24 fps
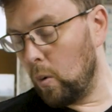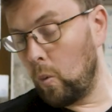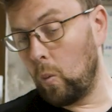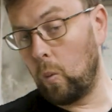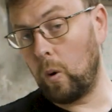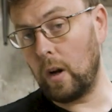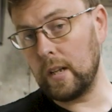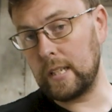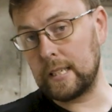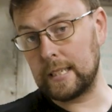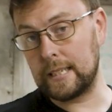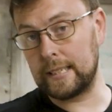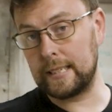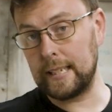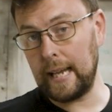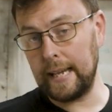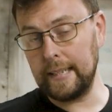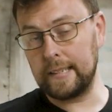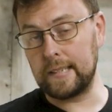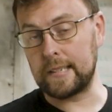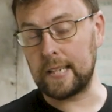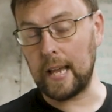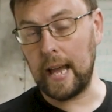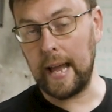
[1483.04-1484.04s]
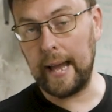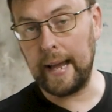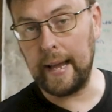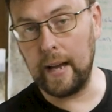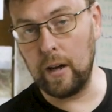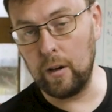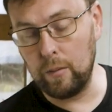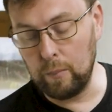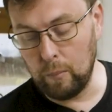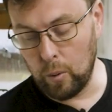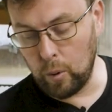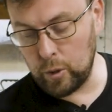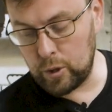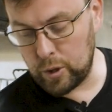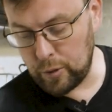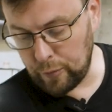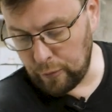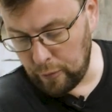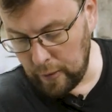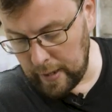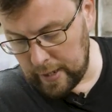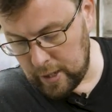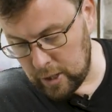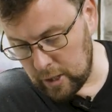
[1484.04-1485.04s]
What sets how much
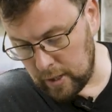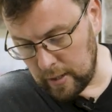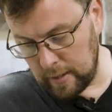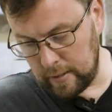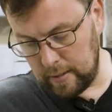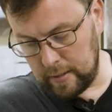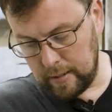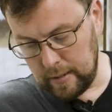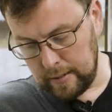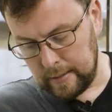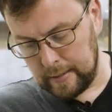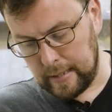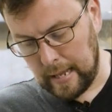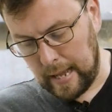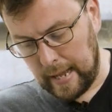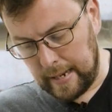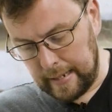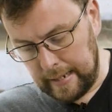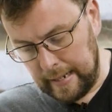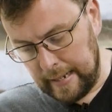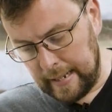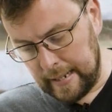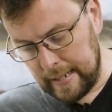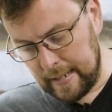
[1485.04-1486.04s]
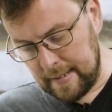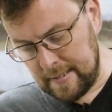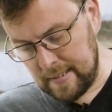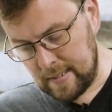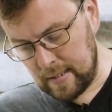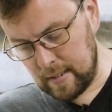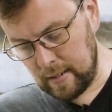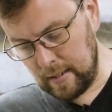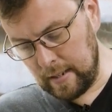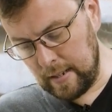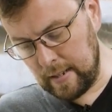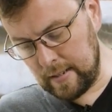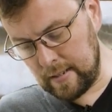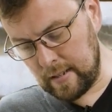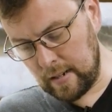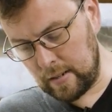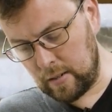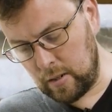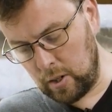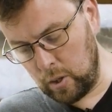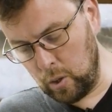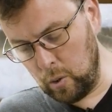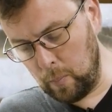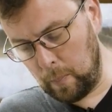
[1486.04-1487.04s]
friction that is a
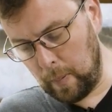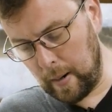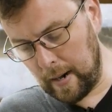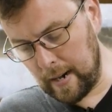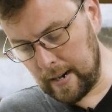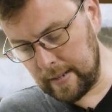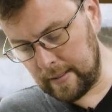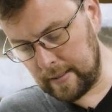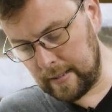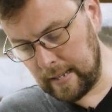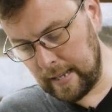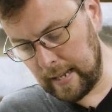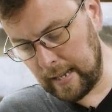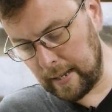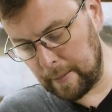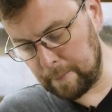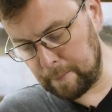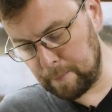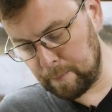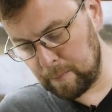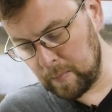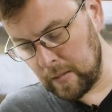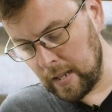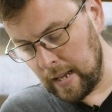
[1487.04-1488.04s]
two-part thing.